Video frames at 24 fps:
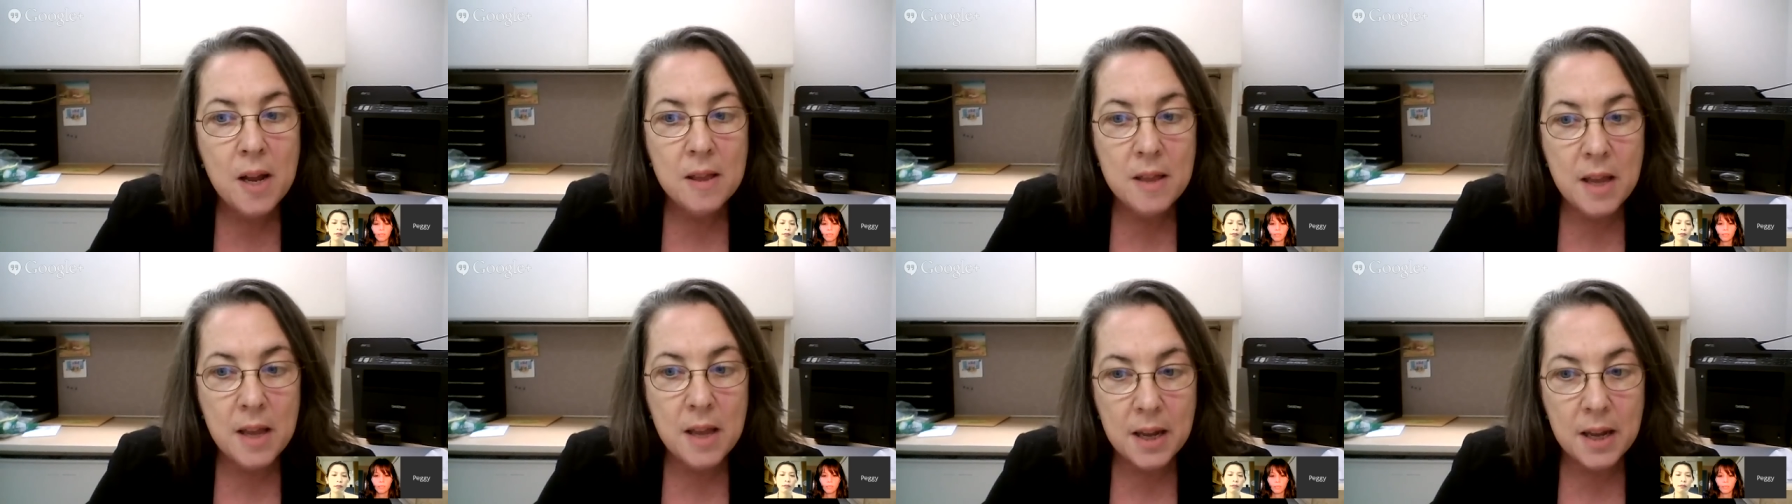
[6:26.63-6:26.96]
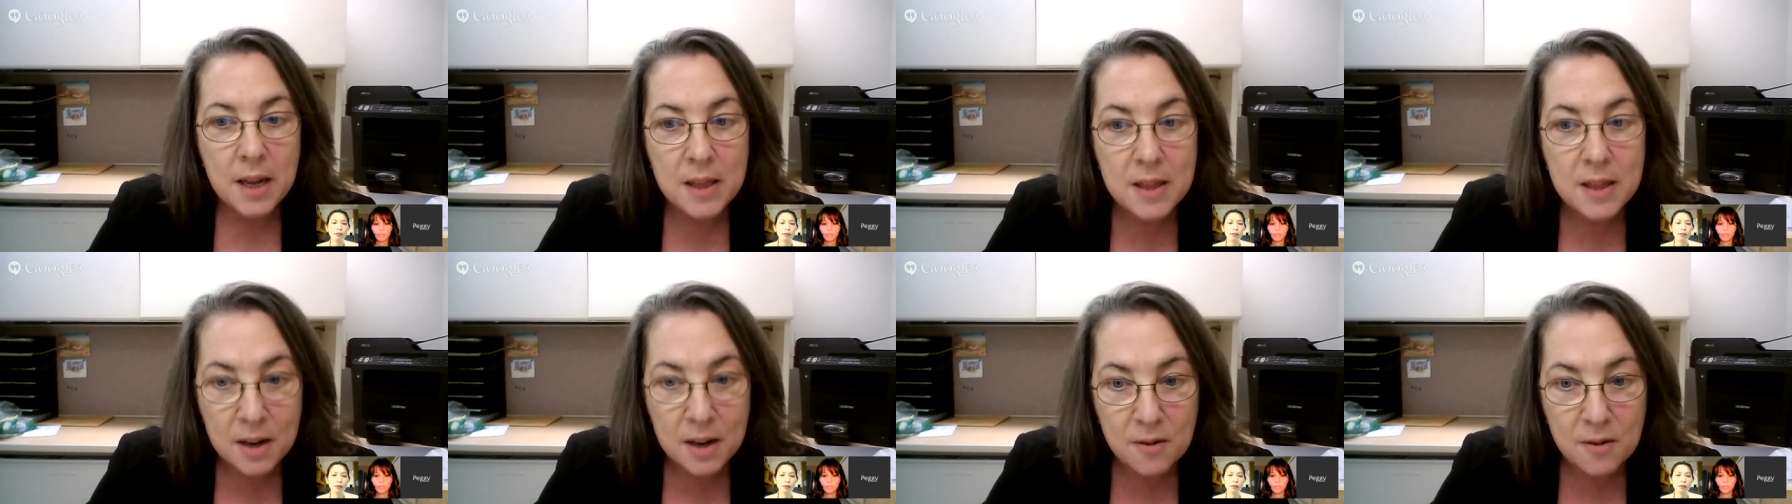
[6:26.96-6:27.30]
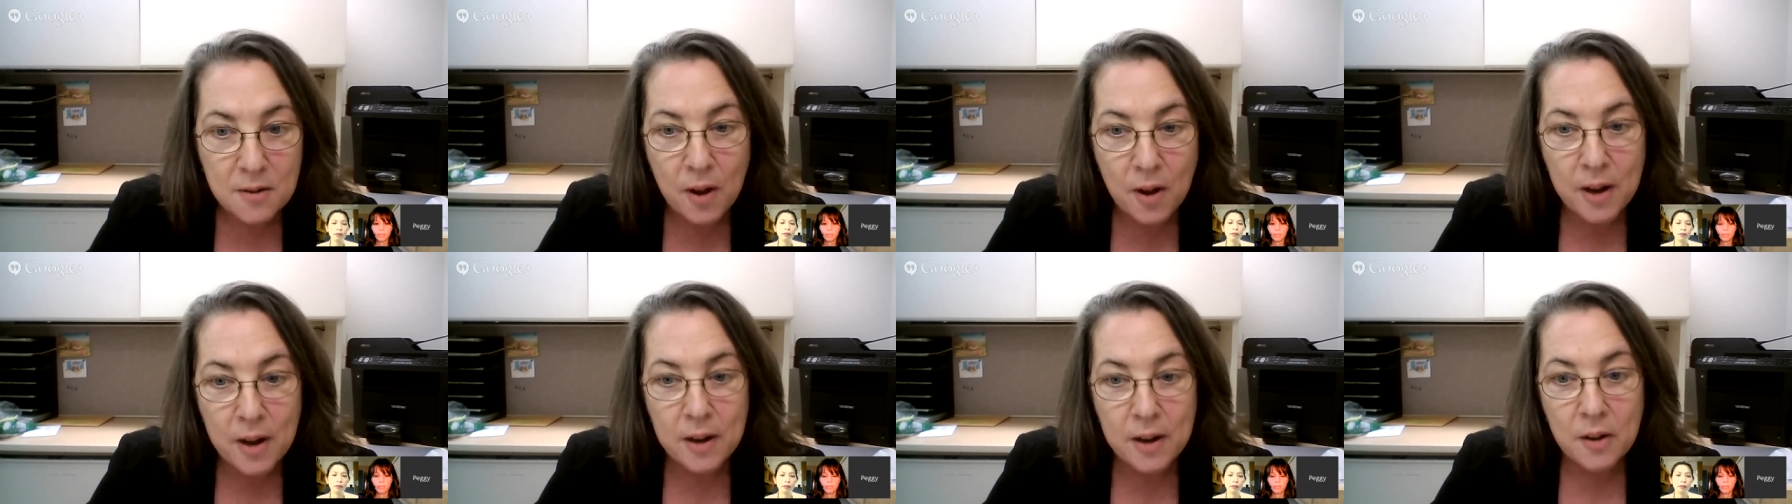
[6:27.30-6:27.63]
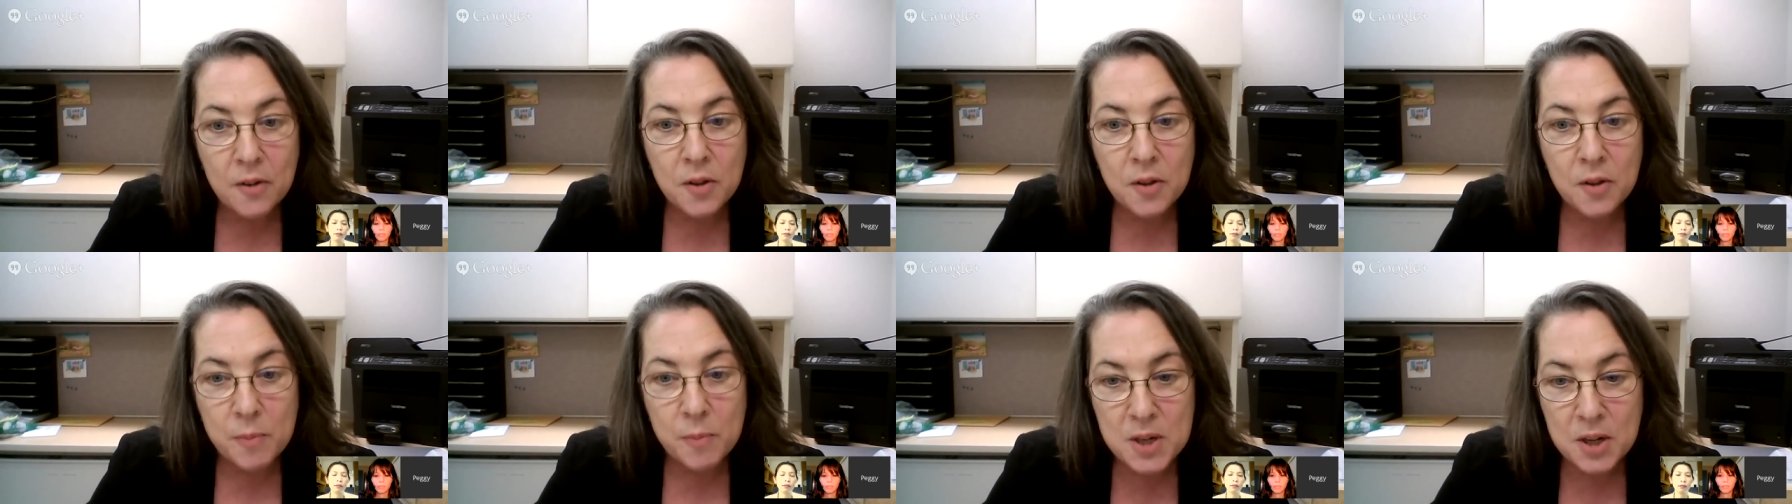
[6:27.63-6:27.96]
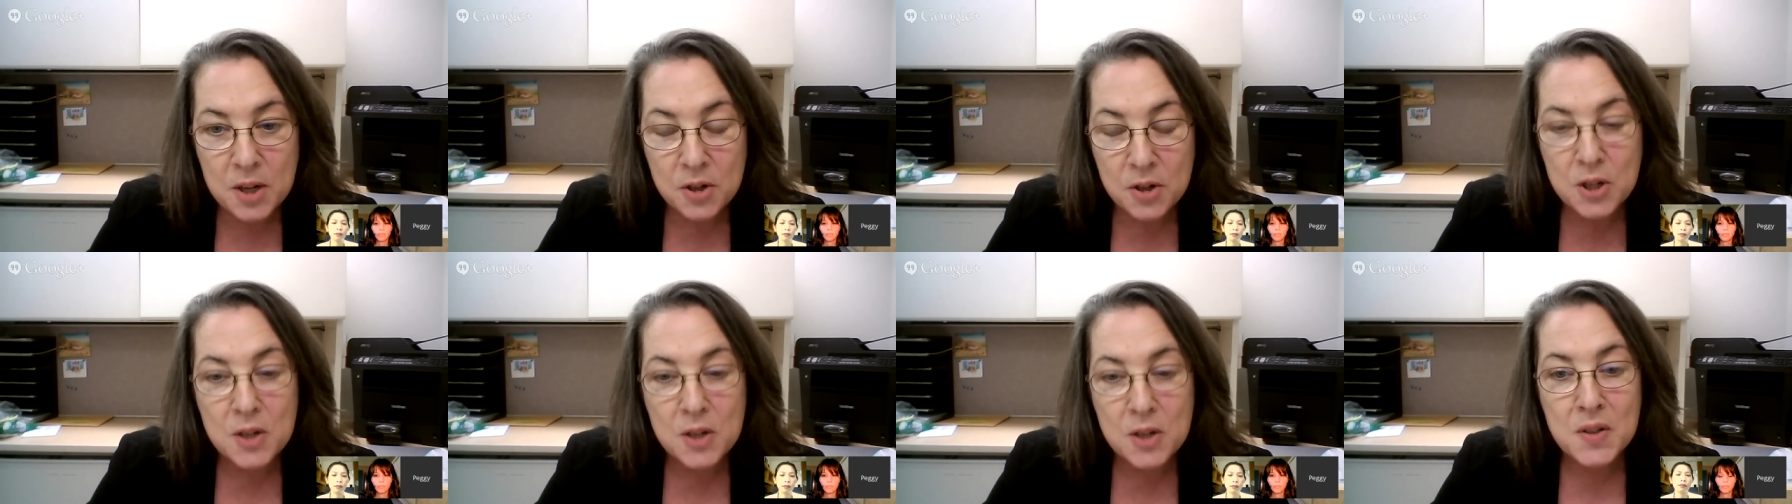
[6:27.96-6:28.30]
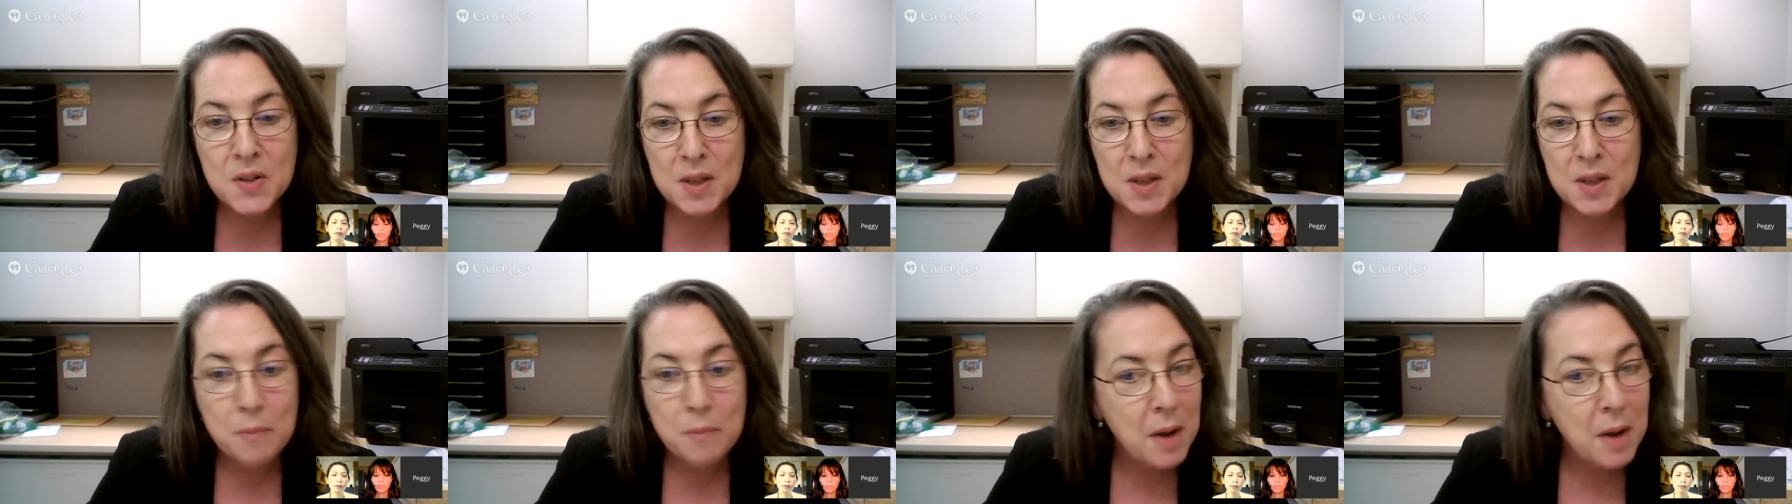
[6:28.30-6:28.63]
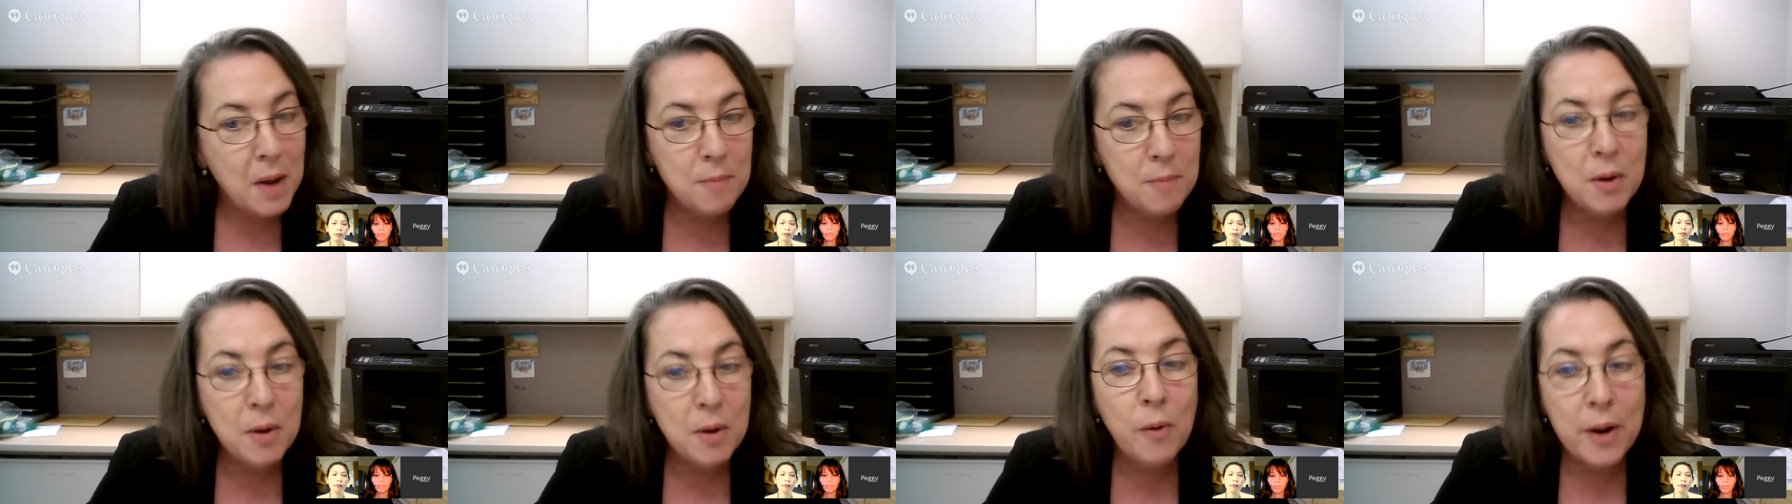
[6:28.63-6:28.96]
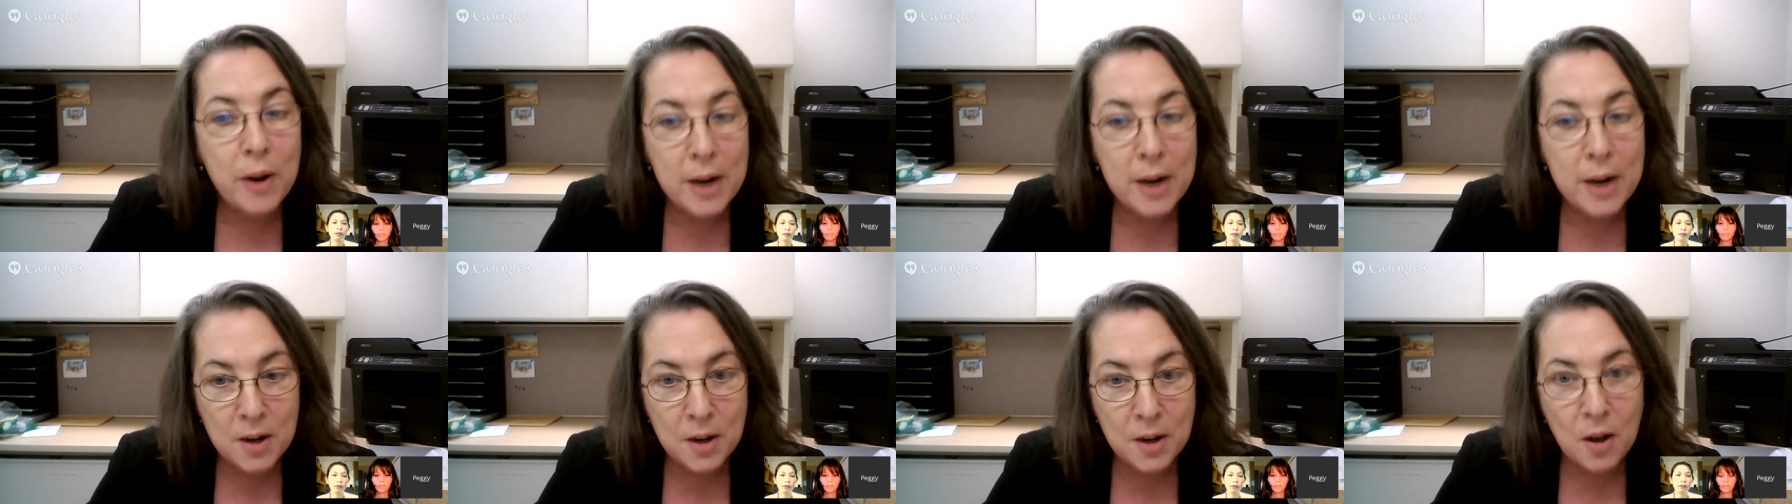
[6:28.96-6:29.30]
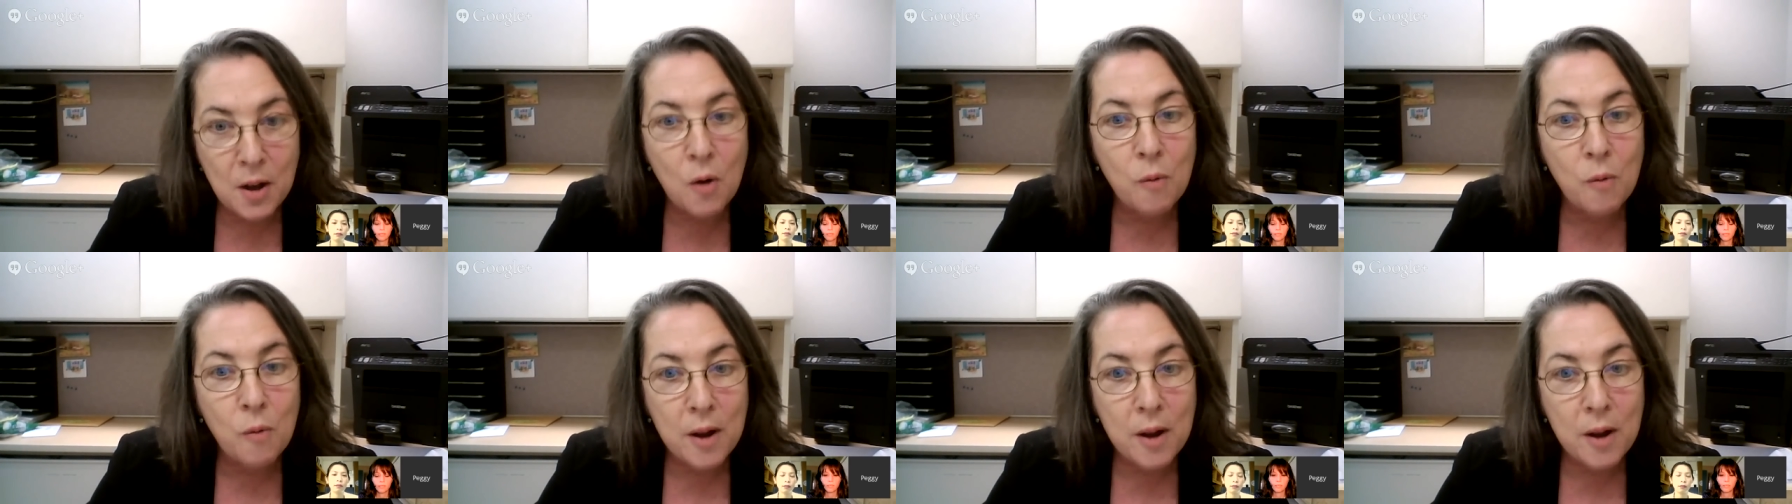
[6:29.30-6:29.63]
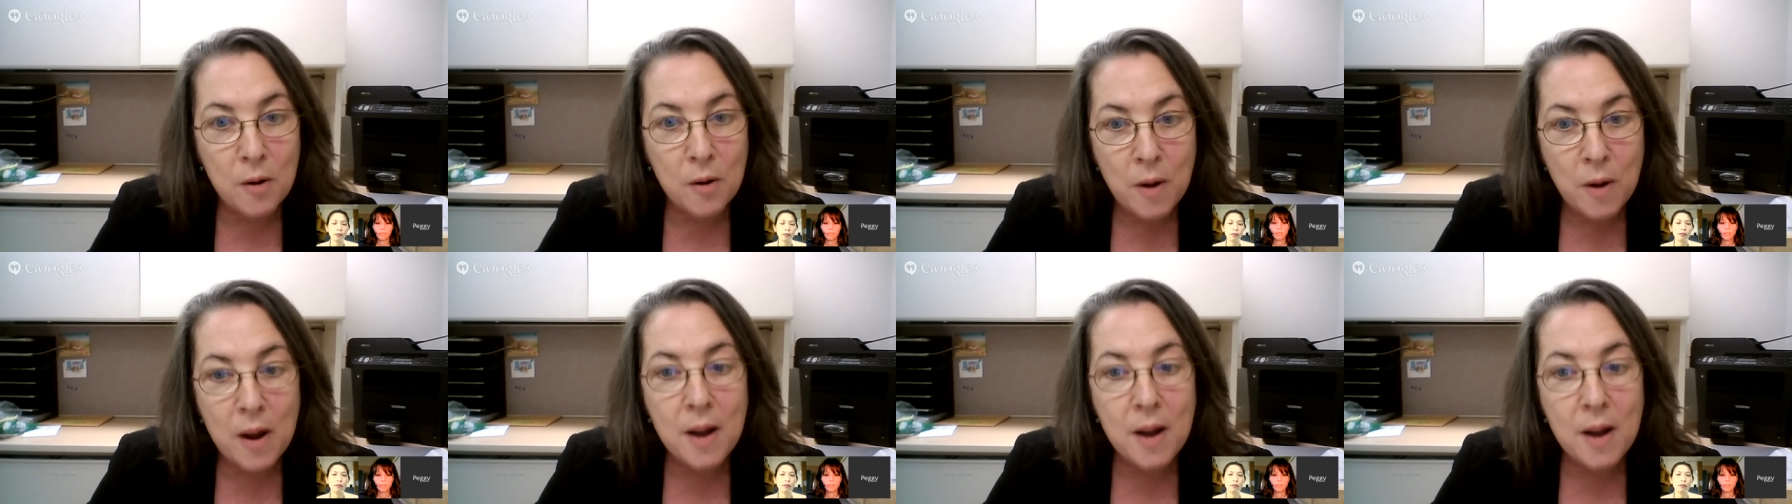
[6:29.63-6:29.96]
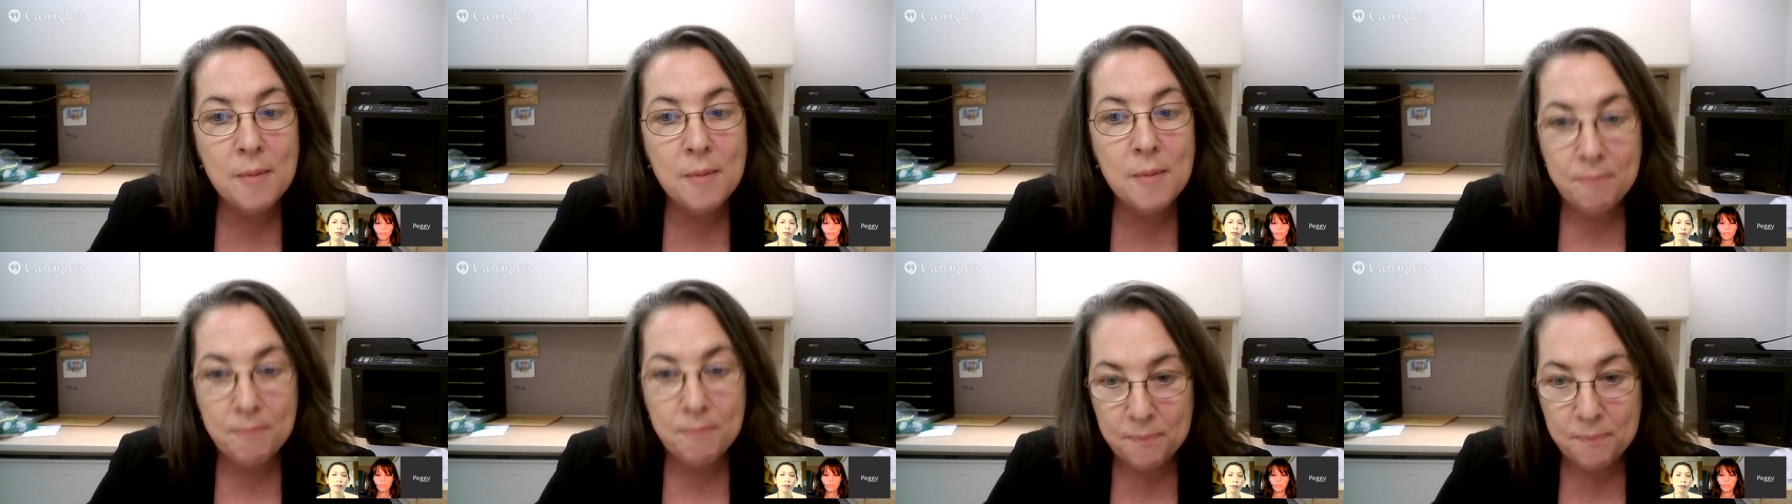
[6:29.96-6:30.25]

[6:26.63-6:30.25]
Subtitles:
they can then file their petitions and be ready to go right away.